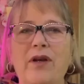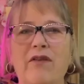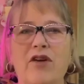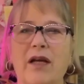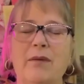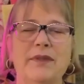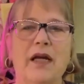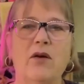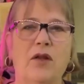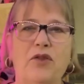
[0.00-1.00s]
it never comes
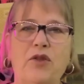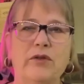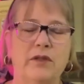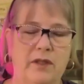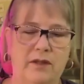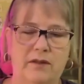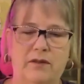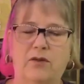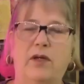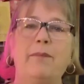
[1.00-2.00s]
out on Thursdays.
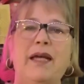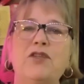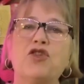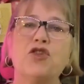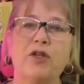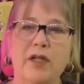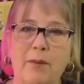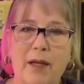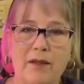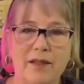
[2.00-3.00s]
So I made sure it
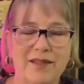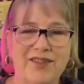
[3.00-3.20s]
came out this